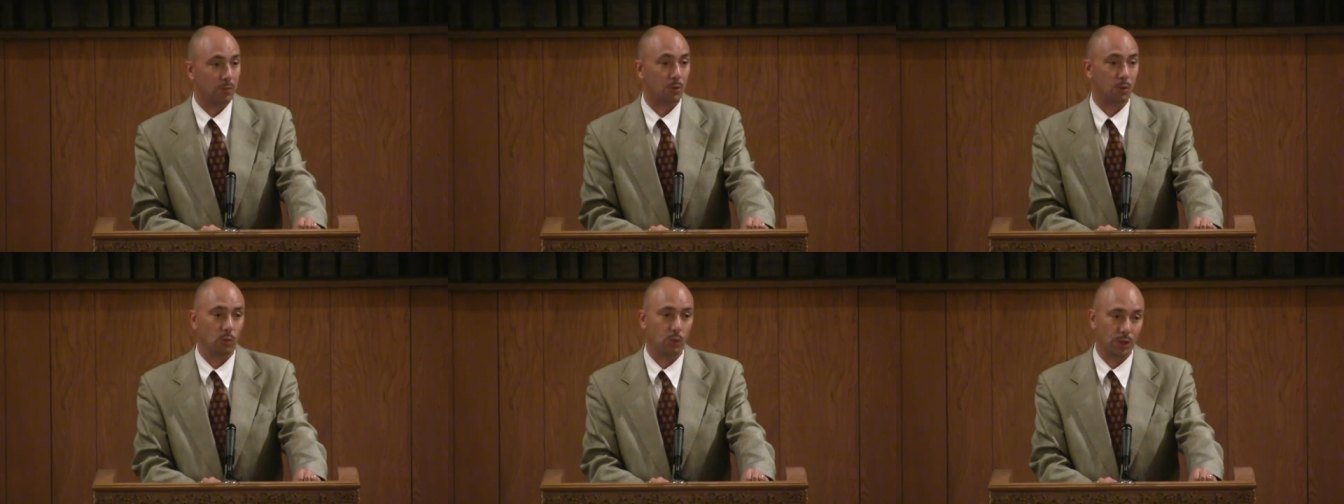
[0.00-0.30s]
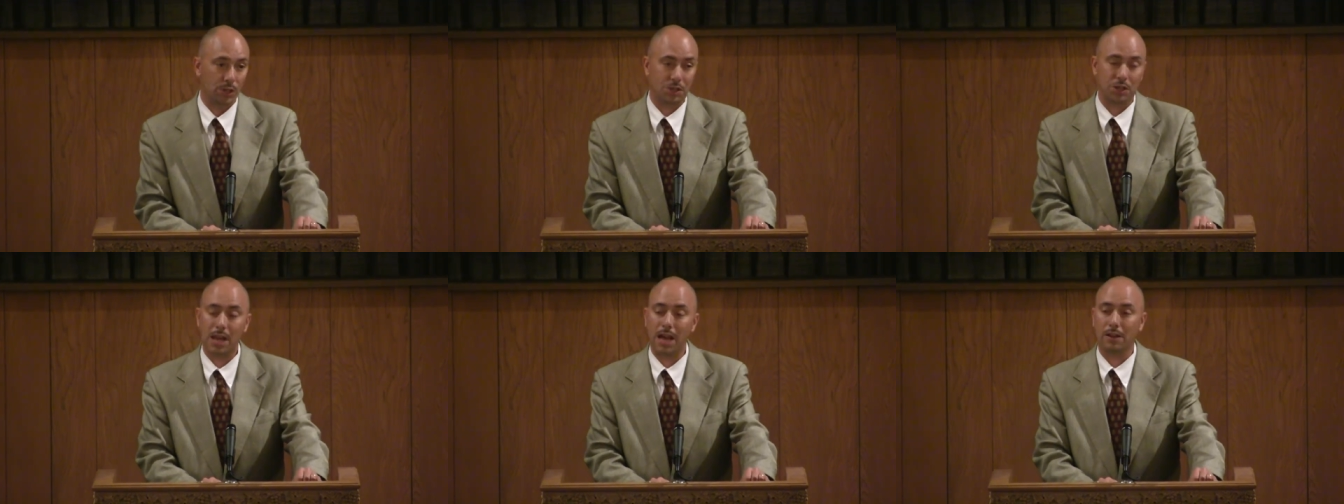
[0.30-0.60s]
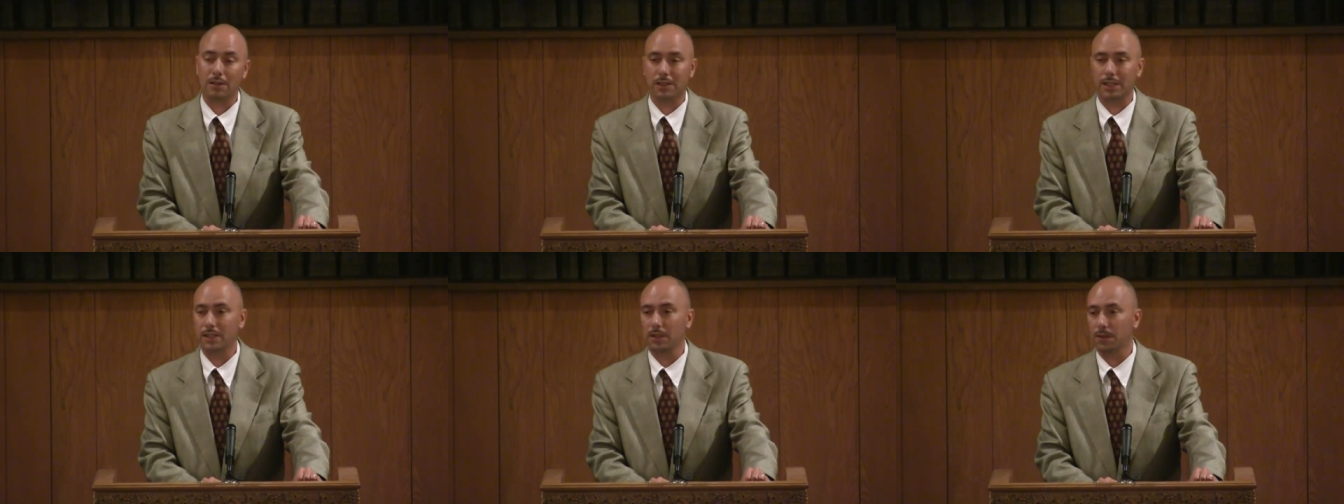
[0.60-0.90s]
And we shall
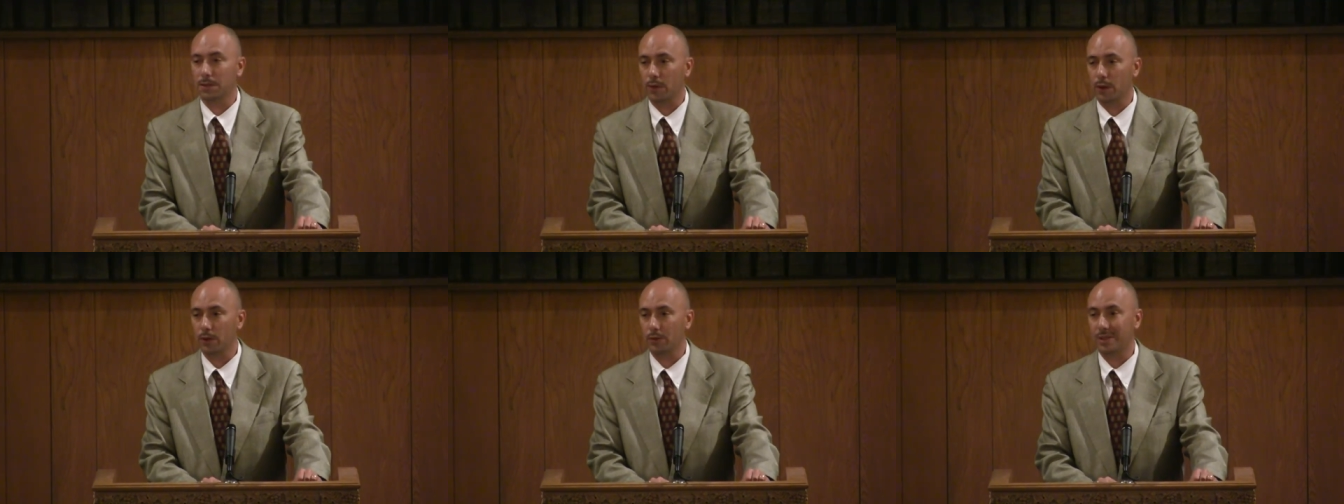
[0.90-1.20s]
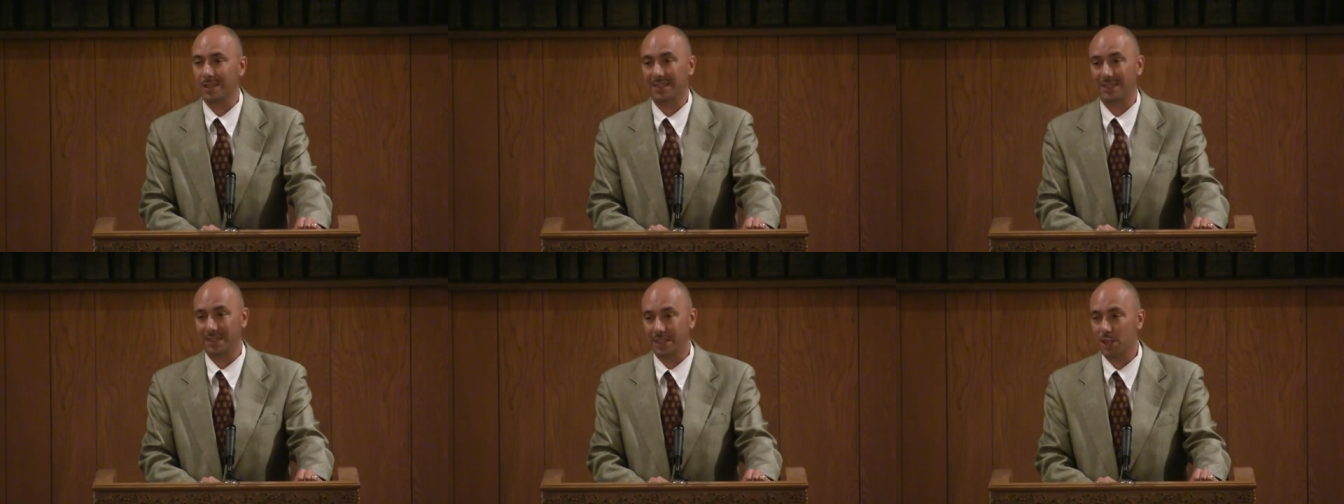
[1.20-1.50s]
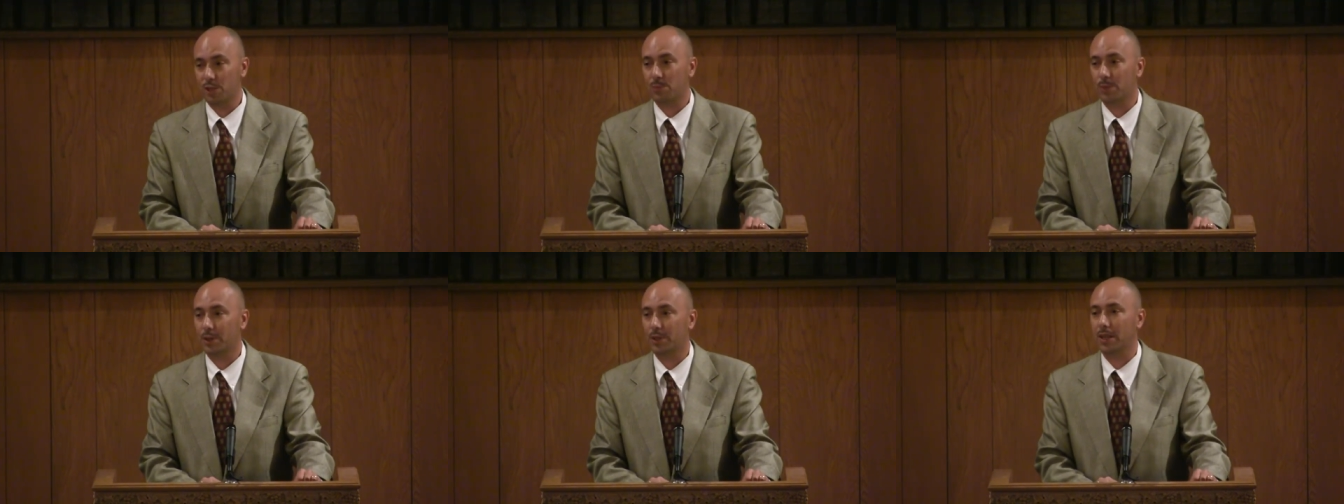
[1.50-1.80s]
see the fruits in this
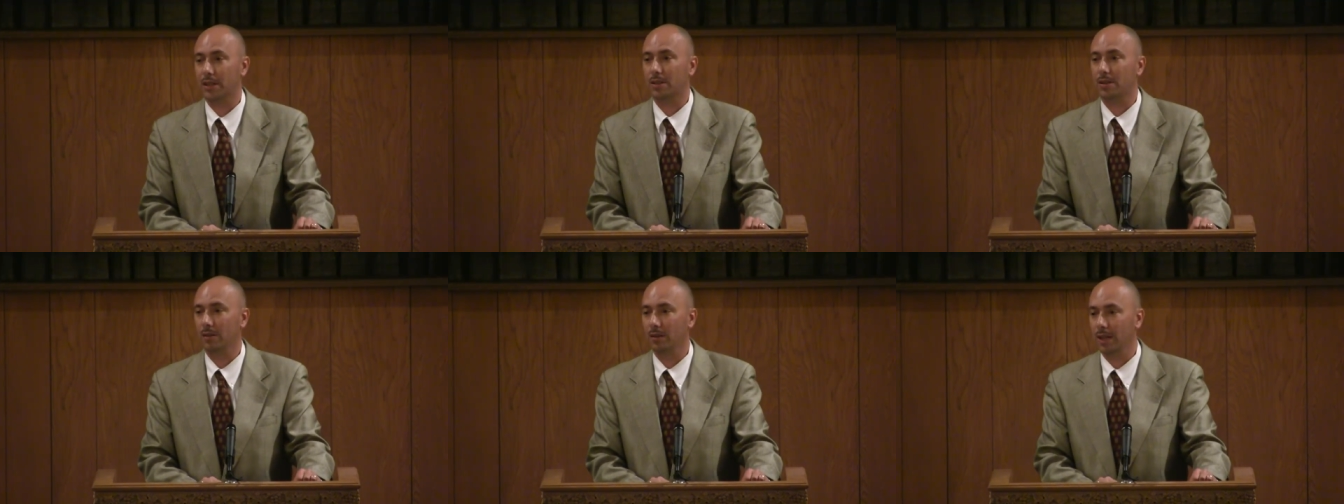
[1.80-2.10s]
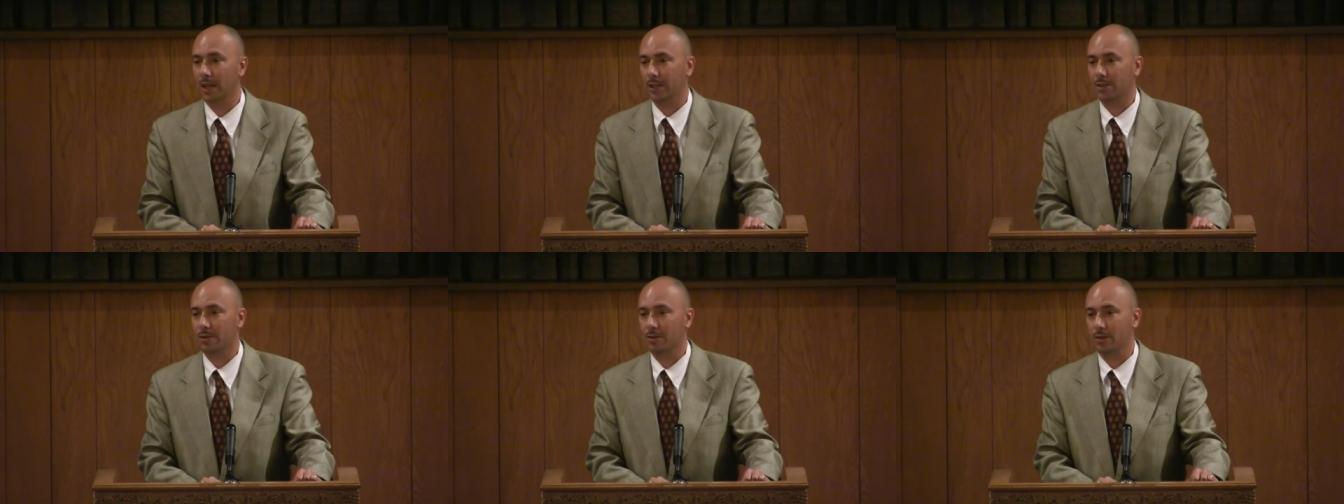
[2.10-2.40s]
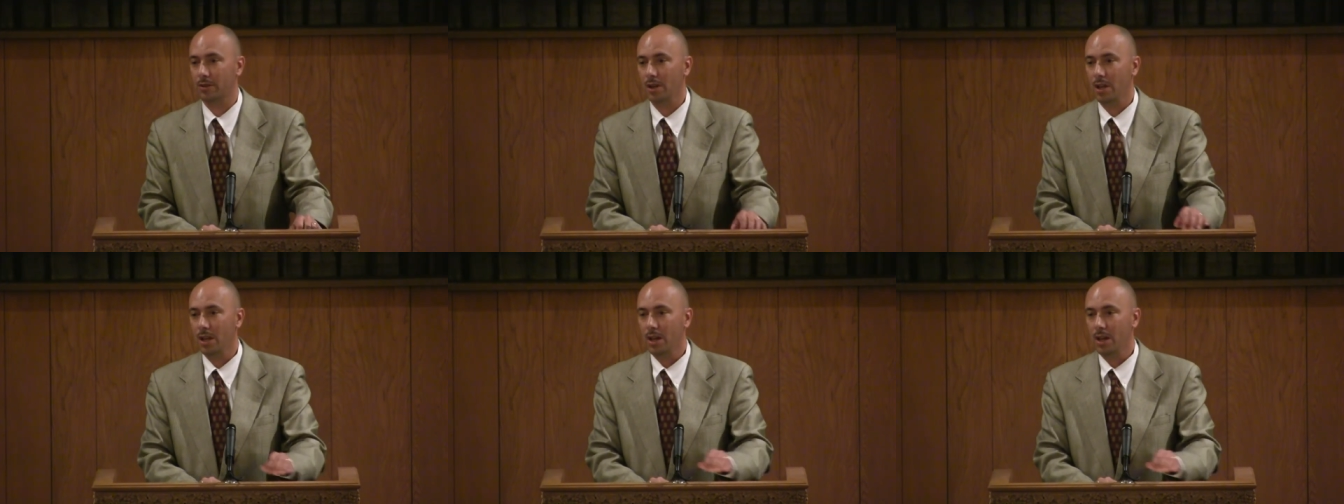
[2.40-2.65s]
particular lecture